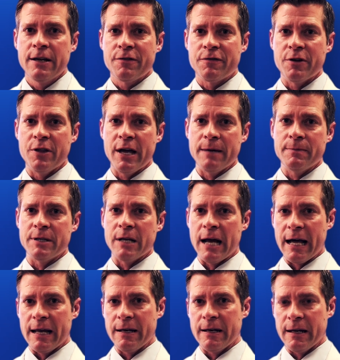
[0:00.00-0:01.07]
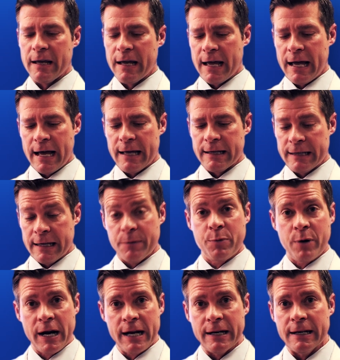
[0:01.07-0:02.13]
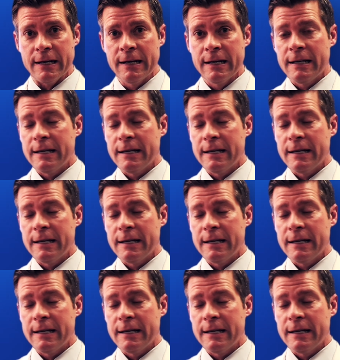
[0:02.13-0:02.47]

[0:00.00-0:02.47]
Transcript: for them to not get pregnant.